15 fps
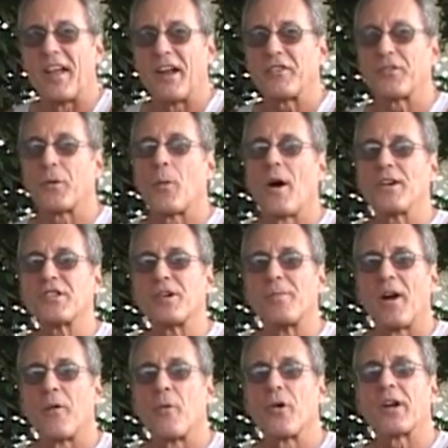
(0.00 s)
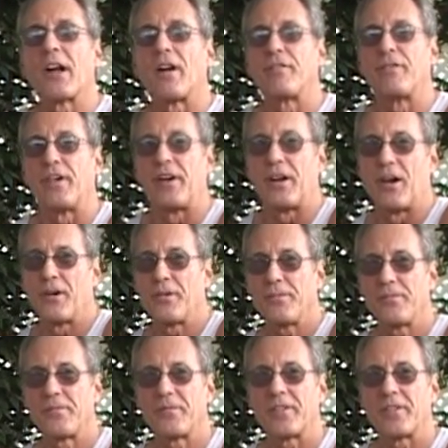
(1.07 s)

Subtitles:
Thanks for watching my workout video,